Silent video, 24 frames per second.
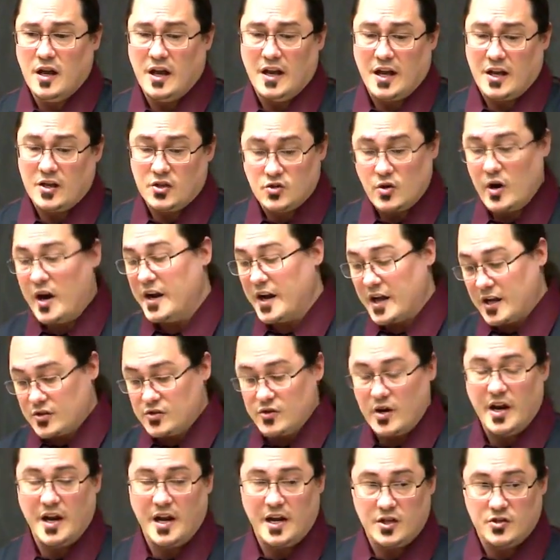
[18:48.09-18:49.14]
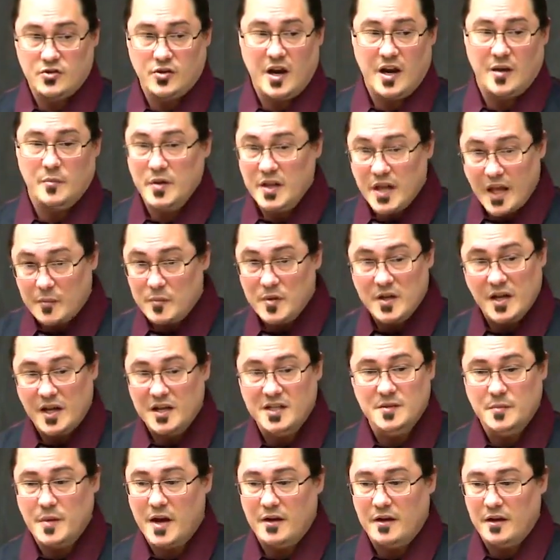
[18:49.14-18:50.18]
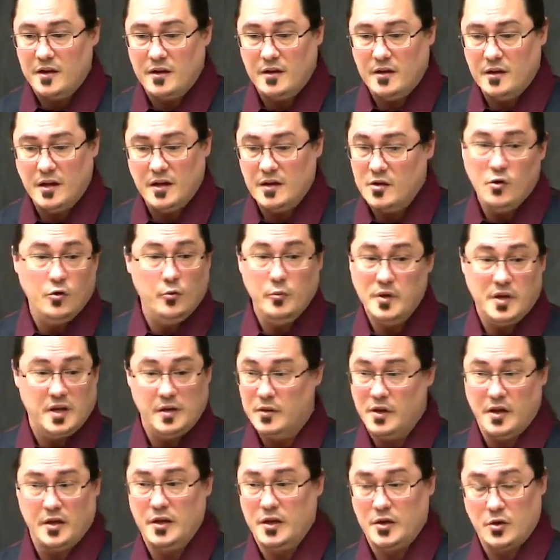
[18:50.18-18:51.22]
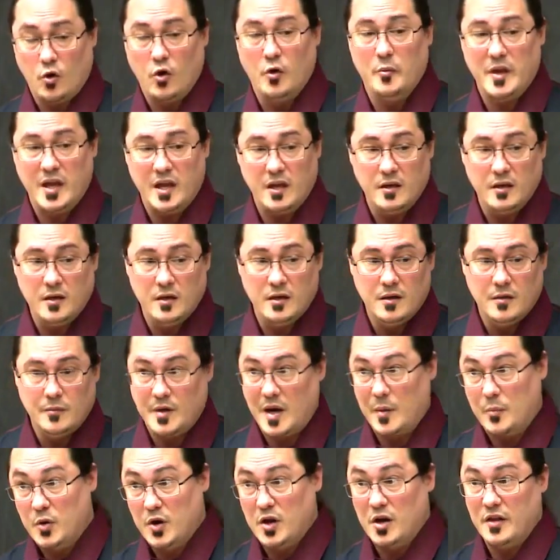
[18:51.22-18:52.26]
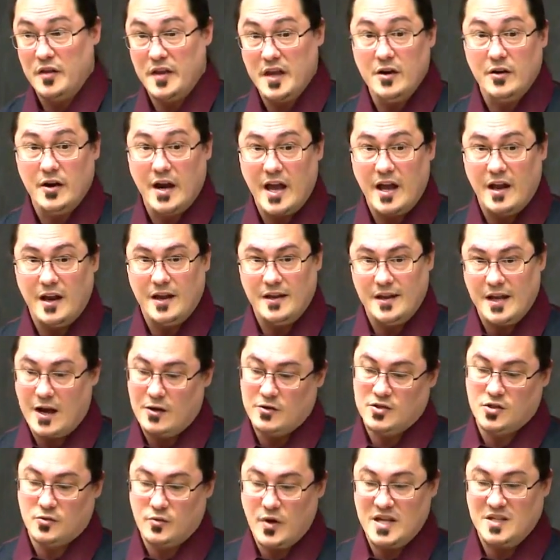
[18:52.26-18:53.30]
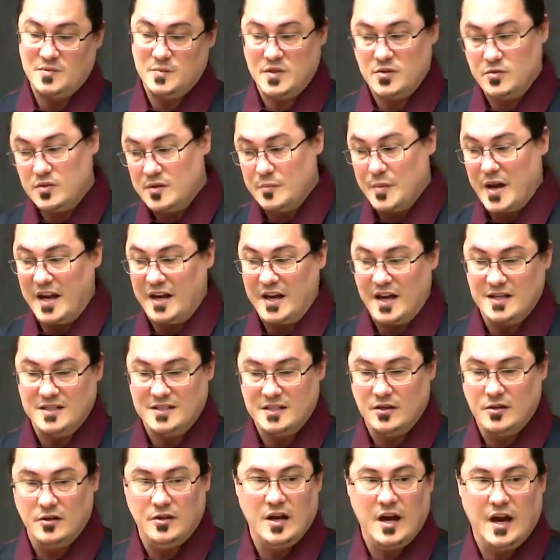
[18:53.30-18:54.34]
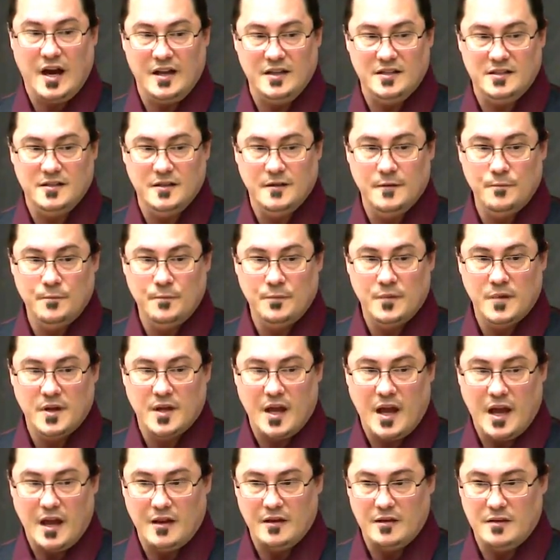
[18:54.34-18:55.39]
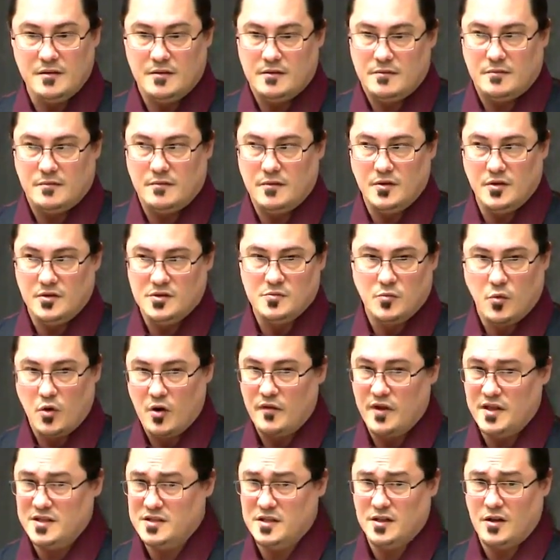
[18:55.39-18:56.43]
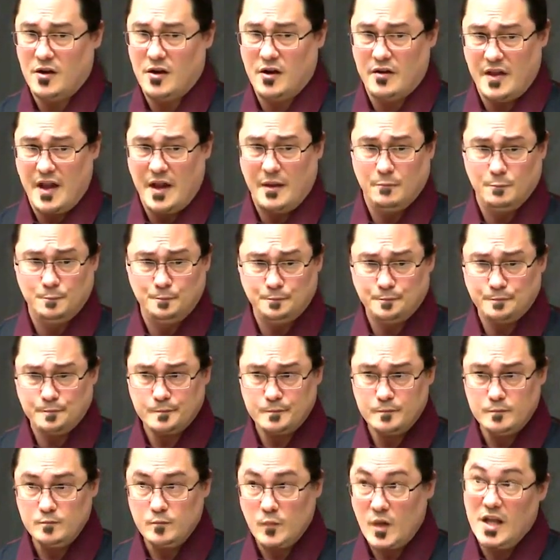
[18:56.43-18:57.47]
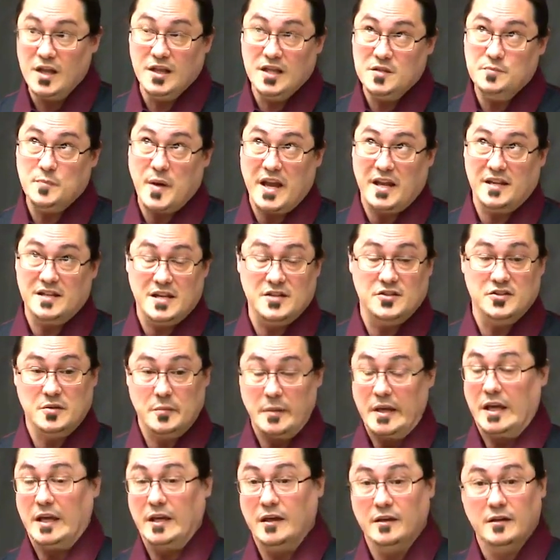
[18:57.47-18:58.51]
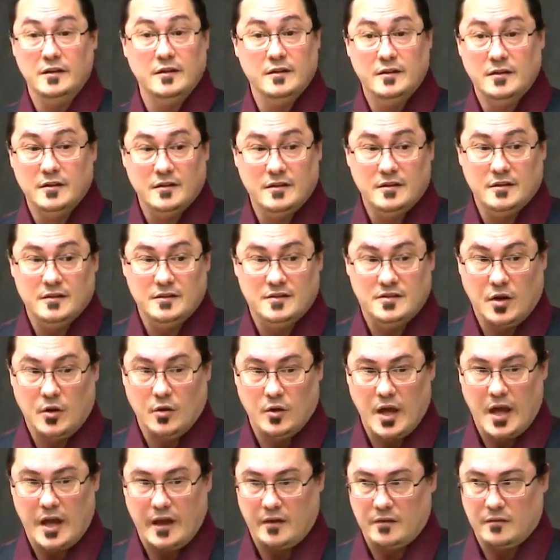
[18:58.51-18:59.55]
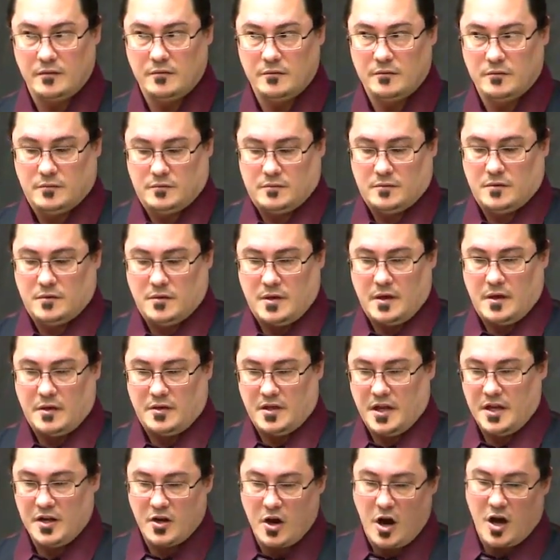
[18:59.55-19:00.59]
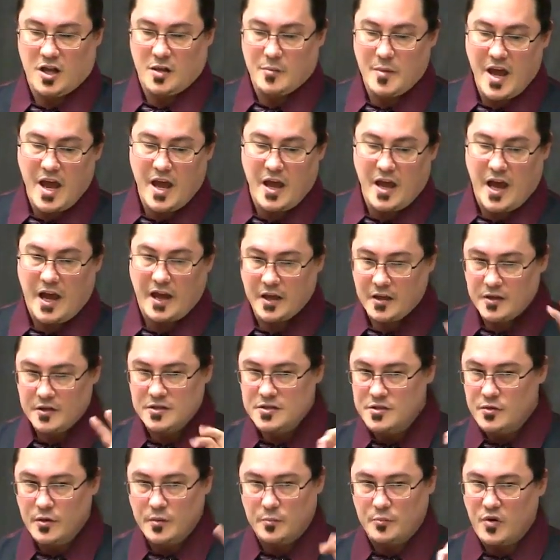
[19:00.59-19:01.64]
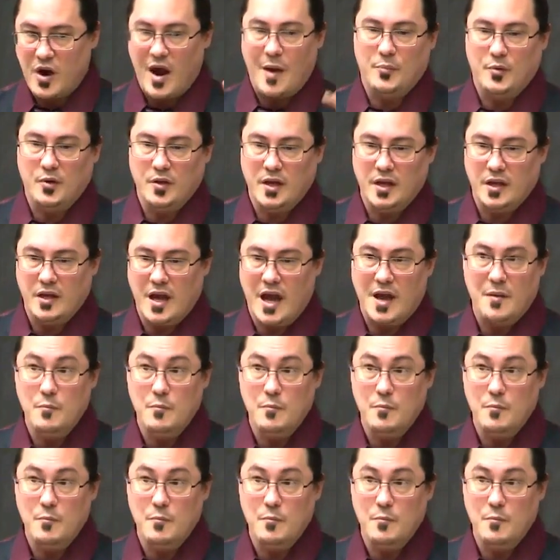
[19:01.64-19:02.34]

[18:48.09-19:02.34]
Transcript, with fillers: And I could try and I could try and I could try and be like, be nice about it, and no, they'll ignore me. But I put it on the internet, and now it's a race between the bad guys and good guys, and there's more of us than there are them, at least paying attention to me. So like, in column A, I can do it properly,